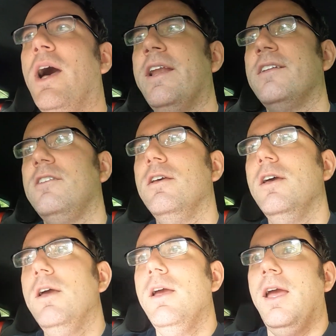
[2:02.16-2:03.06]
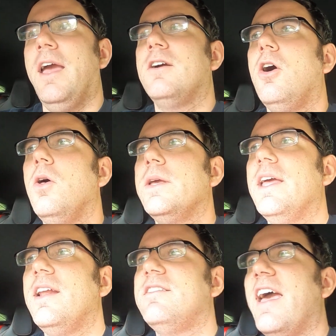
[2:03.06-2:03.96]
on it, and calling
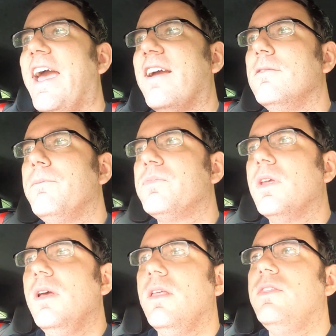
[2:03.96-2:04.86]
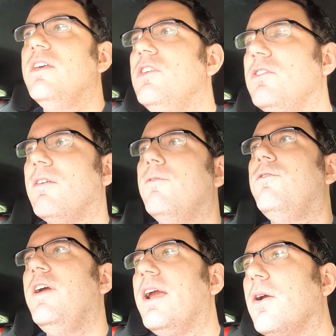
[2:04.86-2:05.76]
it a day. This is a
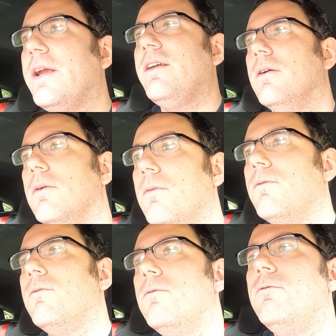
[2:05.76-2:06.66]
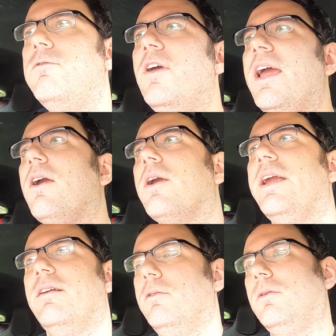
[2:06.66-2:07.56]
very,
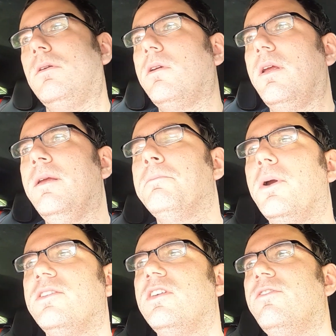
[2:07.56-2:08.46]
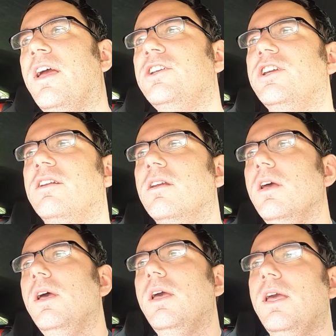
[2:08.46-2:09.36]
very impressive
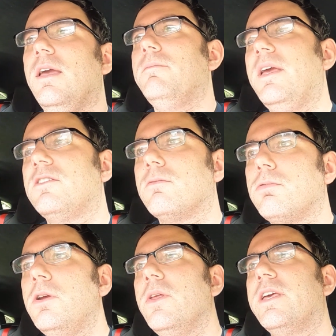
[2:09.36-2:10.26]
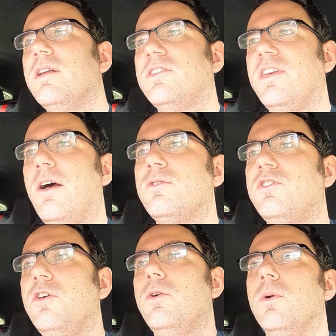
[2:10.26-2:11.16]
engine. It makes a really good sound
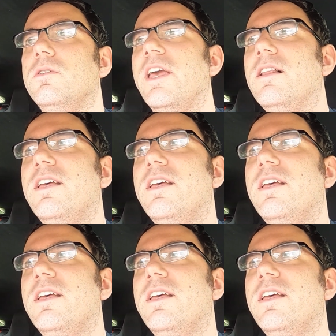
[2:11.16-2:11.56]
too. Take a